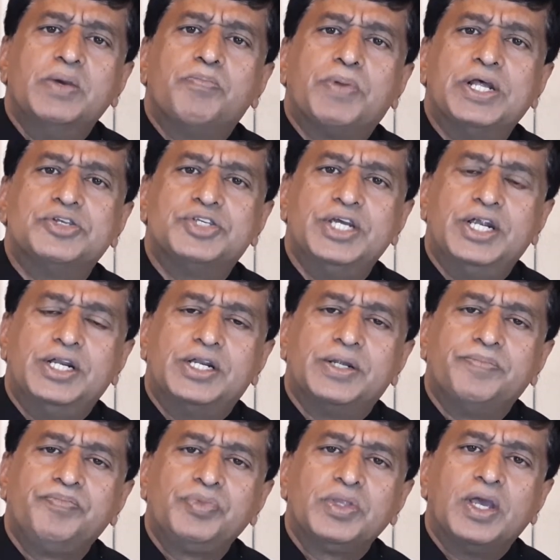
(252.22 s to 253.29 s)
present
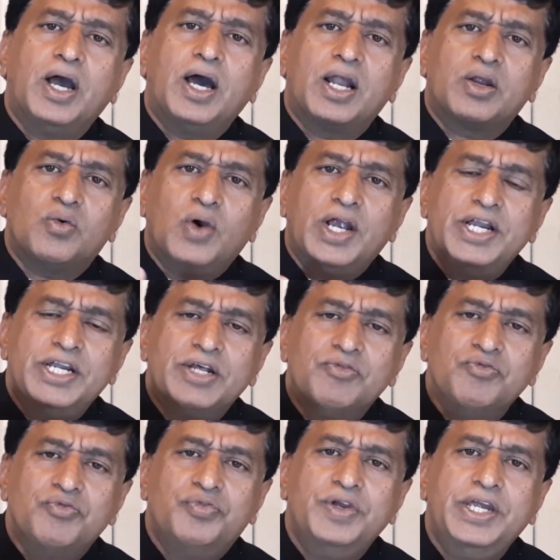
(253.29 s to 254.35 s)
or
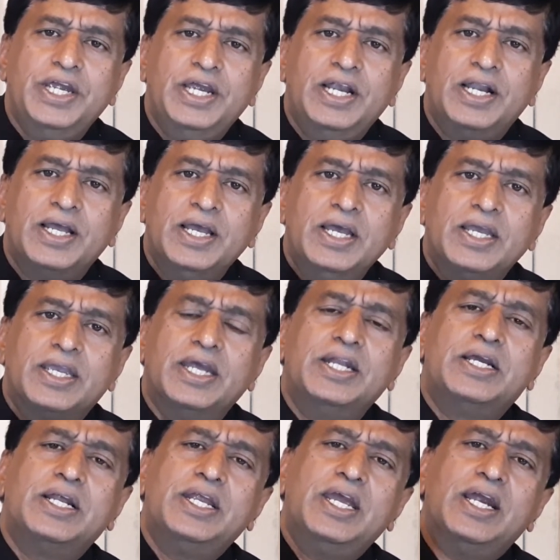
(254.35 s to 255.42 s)
quantum field can
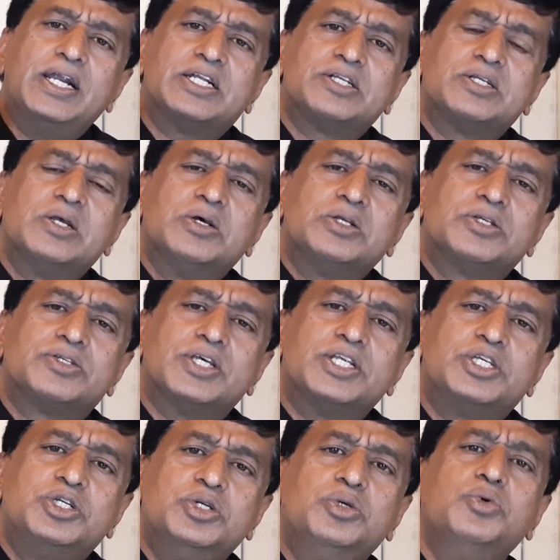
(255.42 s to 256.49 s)
create
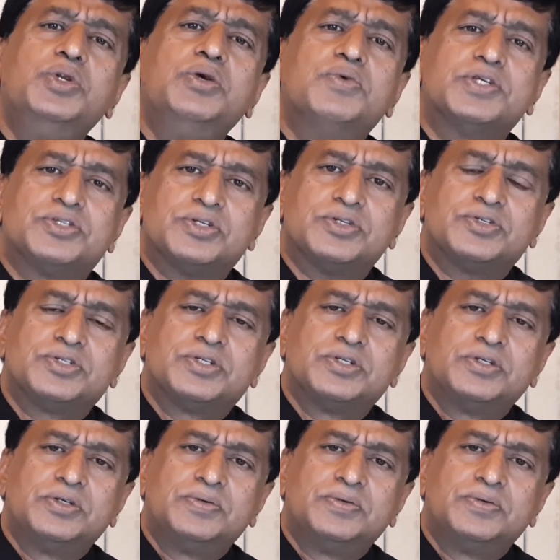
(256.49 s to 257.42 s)
such universes.